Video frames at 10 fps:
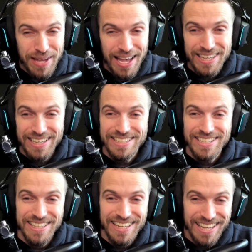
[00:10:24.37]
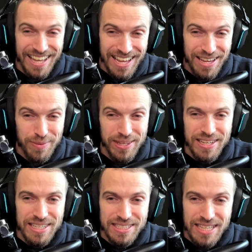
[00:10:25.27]
back into the game.
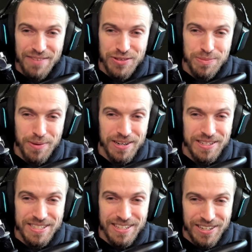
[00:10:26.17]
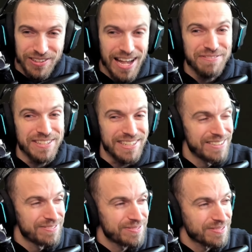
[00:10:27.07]
Save your sparks, craft it.
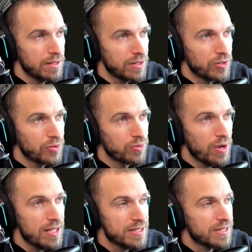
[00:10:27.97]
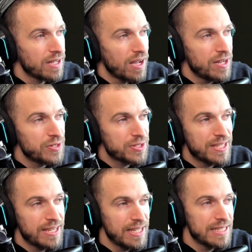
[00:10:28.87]
The Kurast
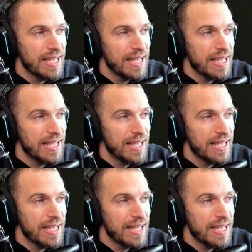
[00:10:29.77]
Undercity is